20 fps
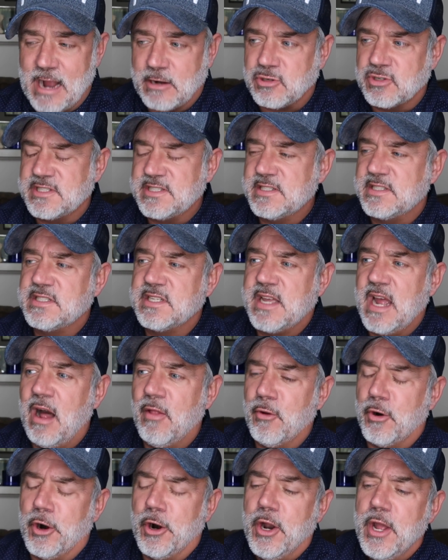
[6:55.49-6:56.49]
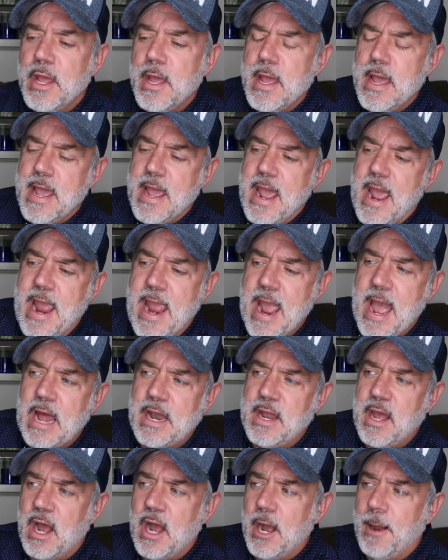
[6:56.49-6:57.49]
actresses together,
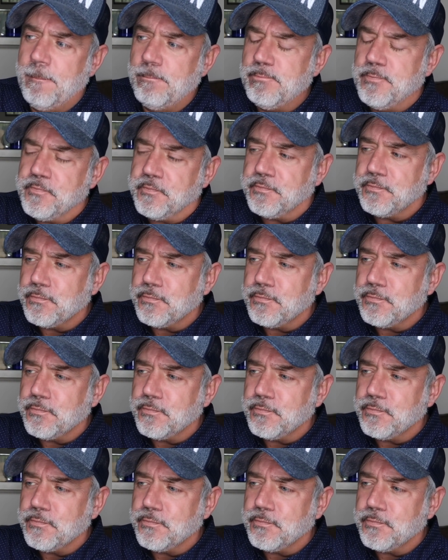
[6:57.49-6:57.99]
and